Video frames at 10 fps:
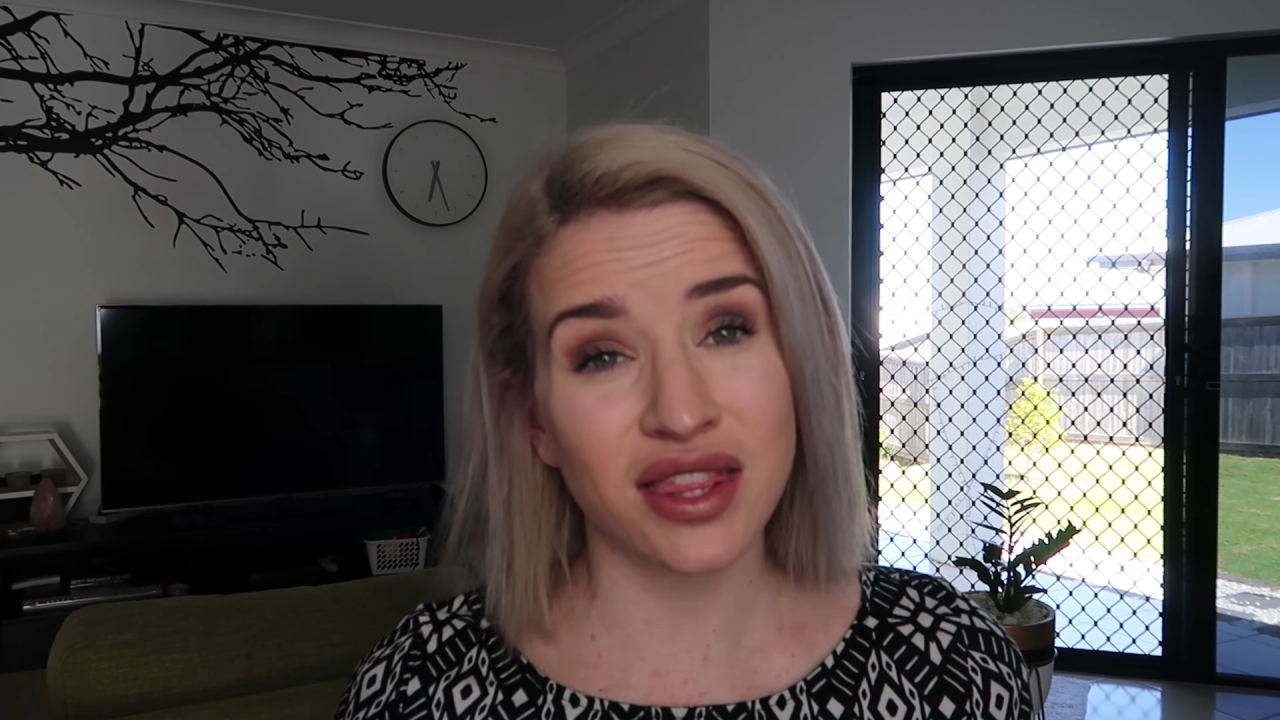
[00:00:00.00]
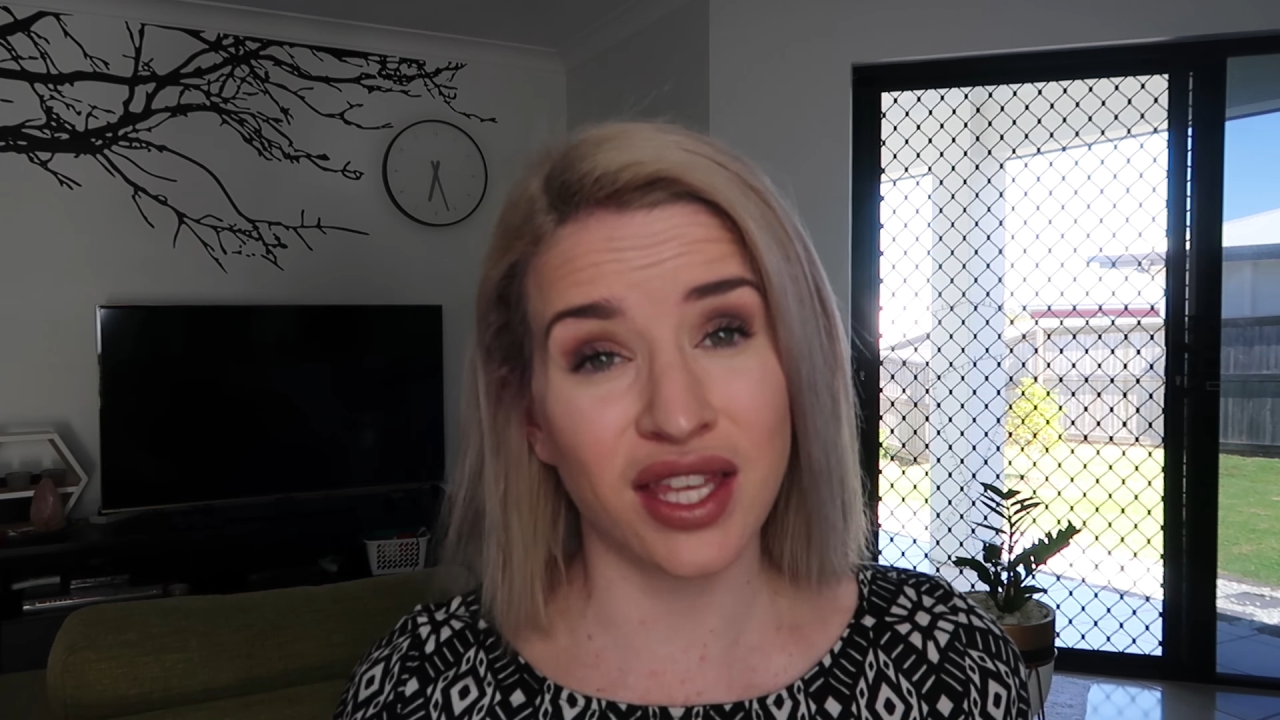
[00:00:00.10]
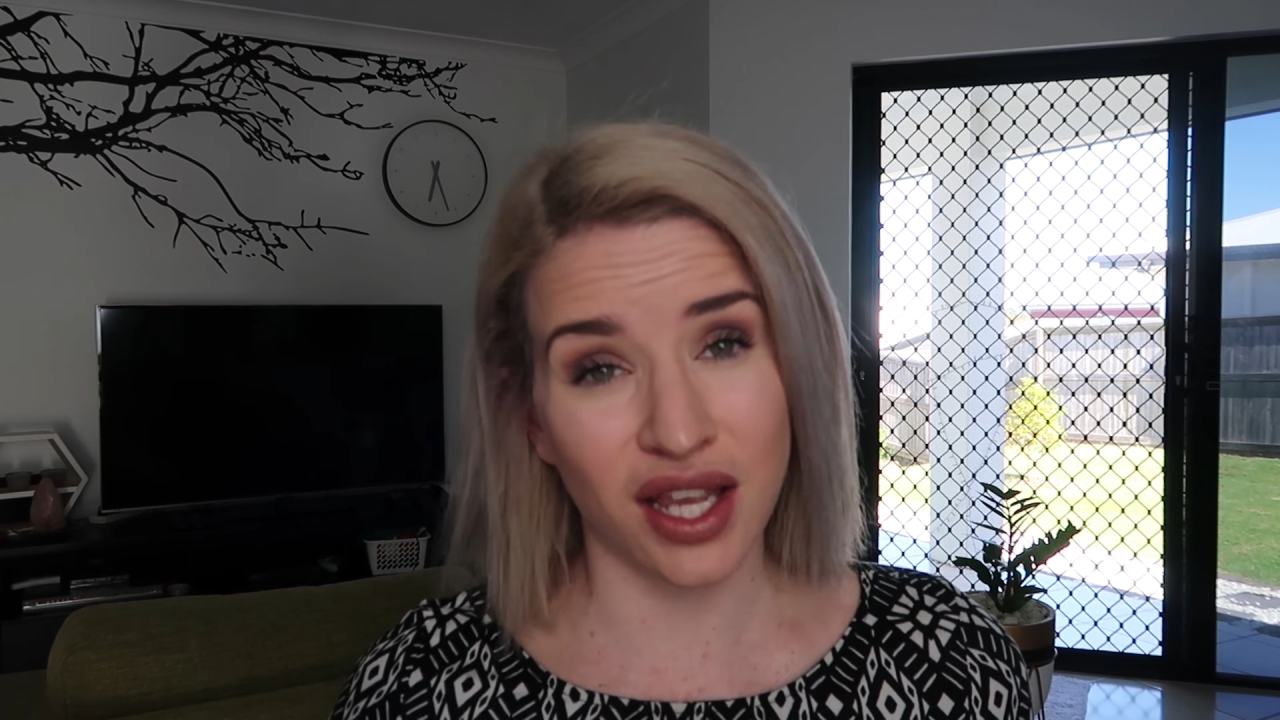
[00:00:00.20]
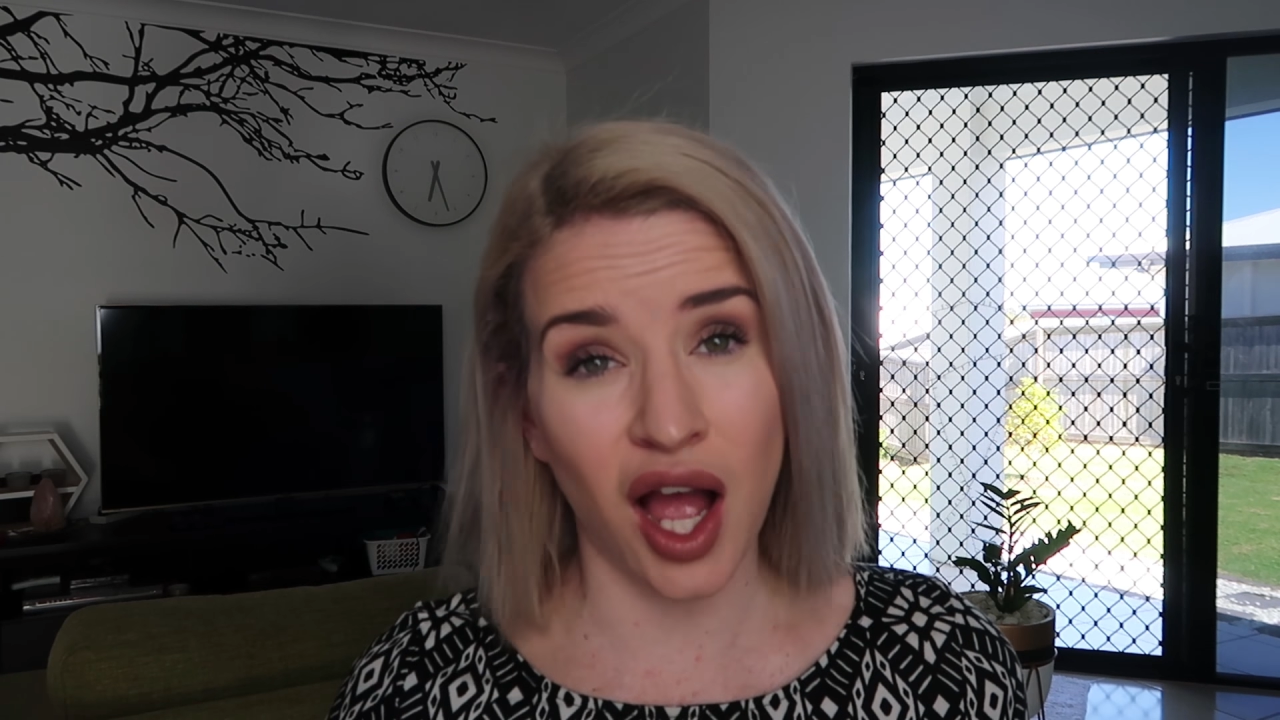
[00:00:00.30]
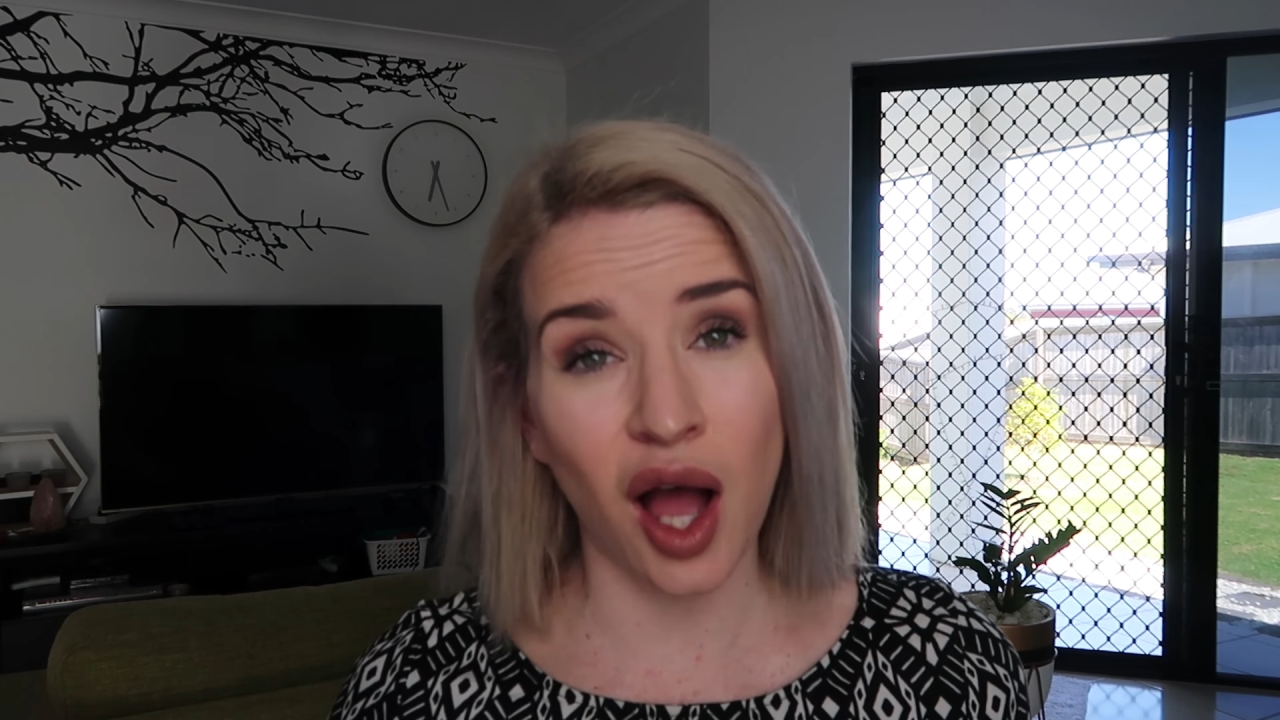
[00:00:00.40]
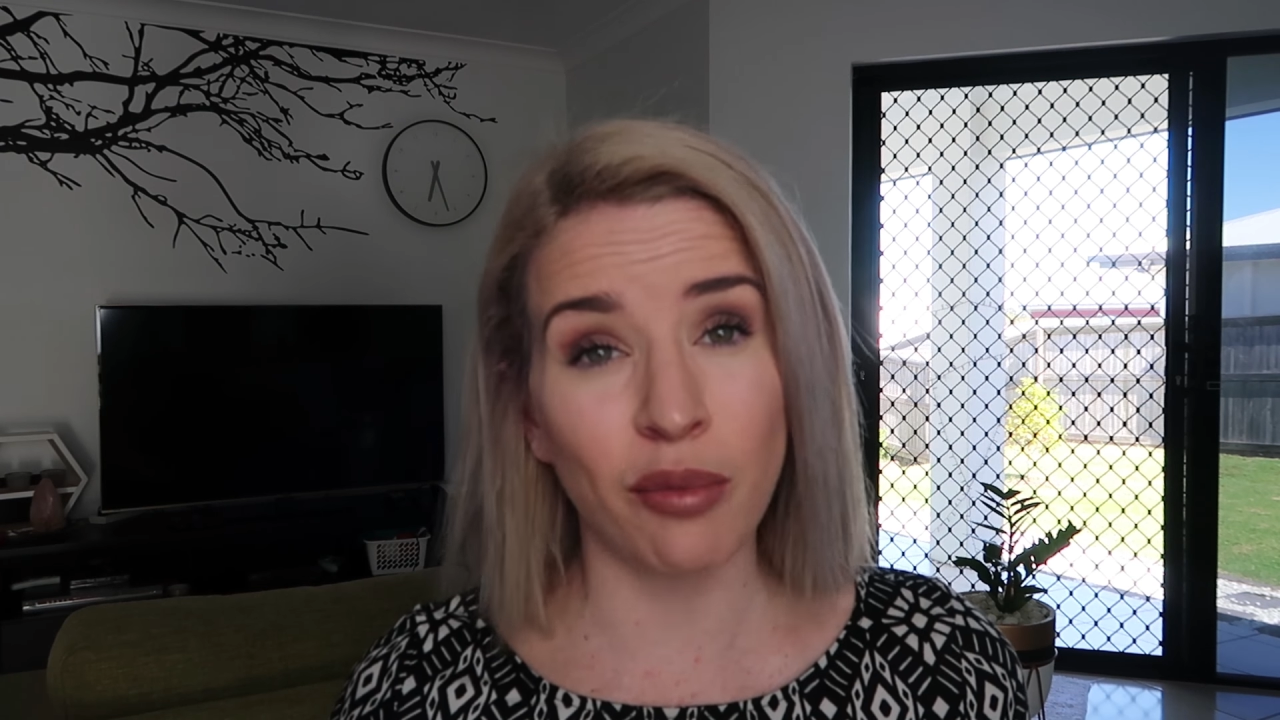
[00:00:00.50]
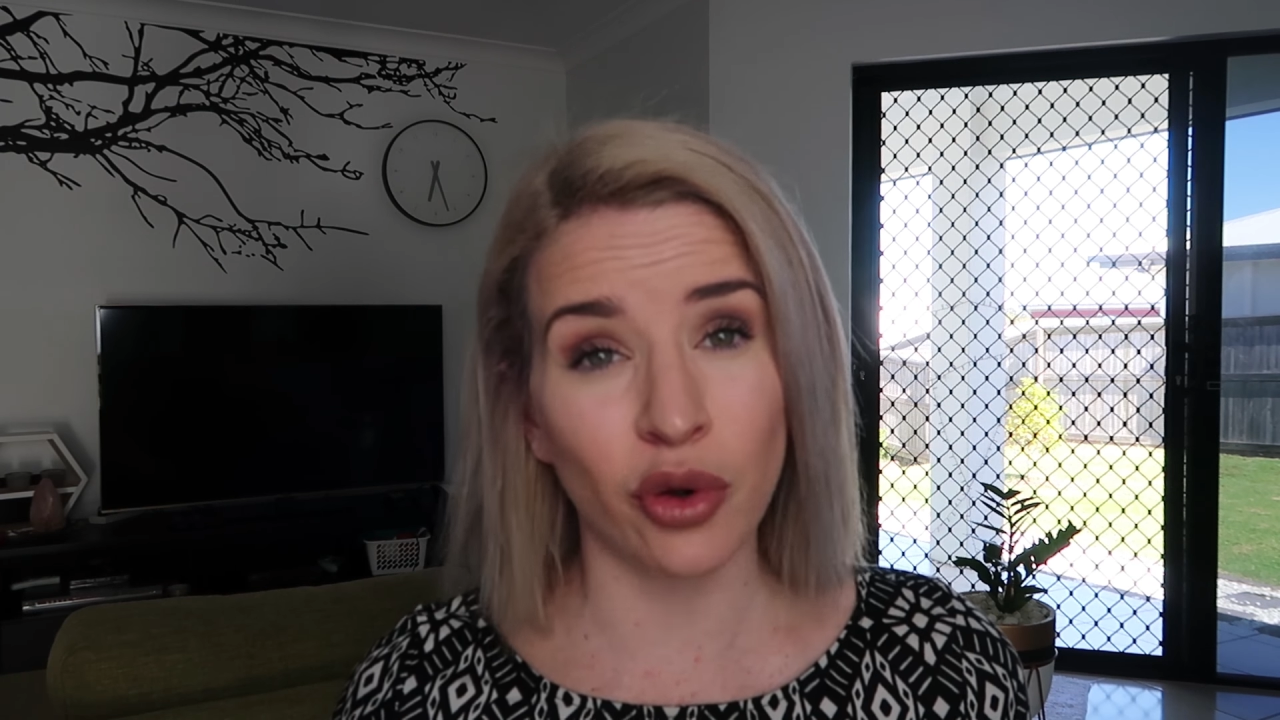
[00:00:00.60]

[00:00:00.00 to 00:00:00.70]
the car